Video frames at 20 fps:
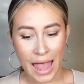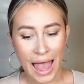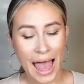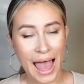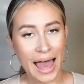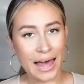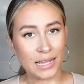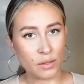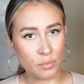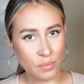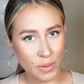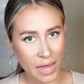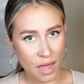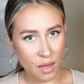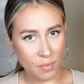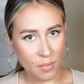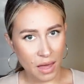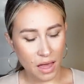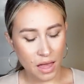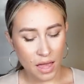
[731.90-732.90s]

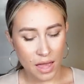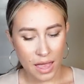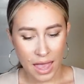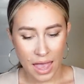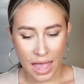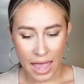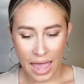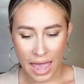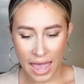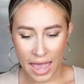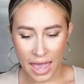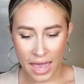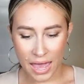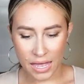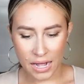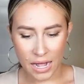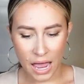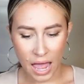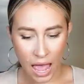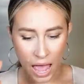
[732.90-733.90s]
Alabama.
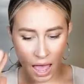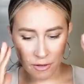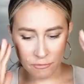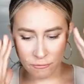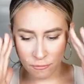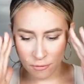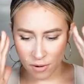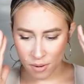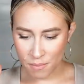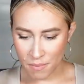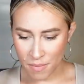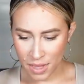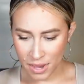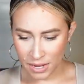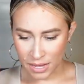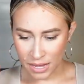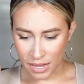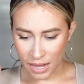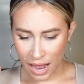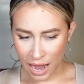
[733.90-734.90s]
And for a
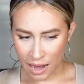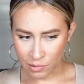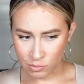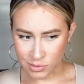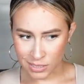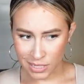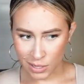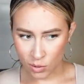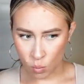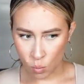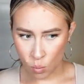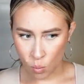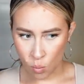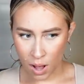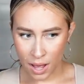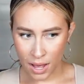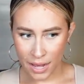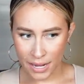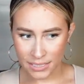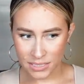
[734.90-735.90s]
minute, I was like,
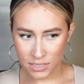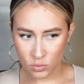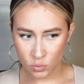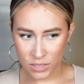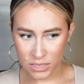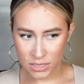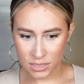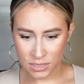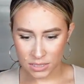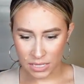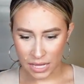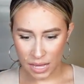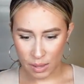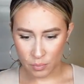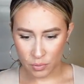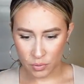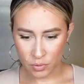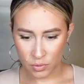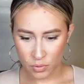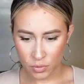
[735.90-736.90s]
why did we
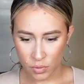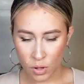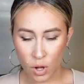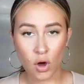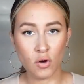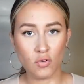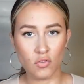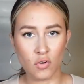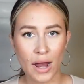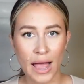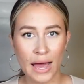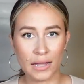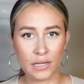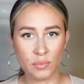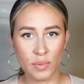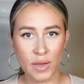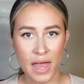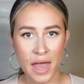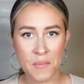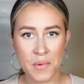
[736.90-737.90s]
skip over
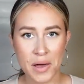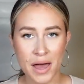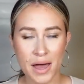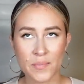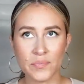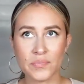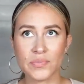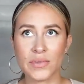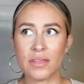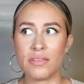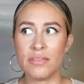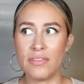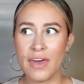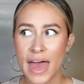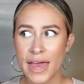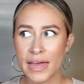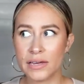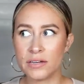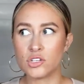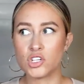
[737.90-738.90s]
Alabama?
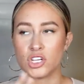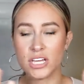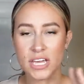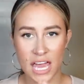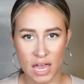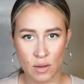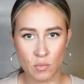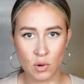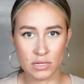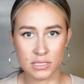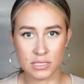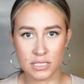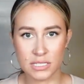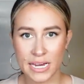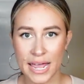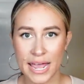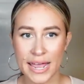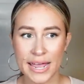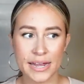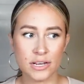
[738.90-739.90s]
Then she came on
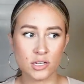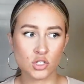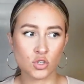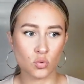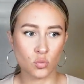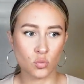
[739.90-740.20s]
stage,